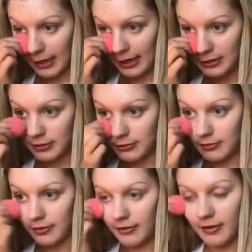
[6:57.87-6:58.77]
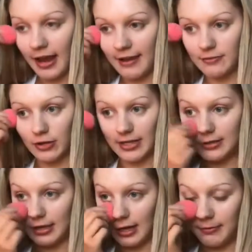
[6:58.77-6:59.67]
I do have dry
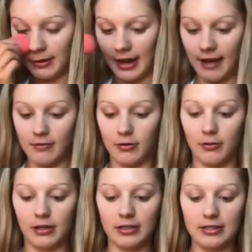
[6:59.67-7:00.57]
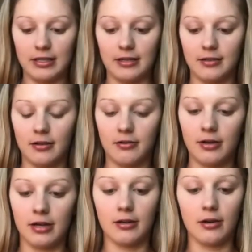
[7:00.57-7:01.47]
skin, but I have an oily T-zone and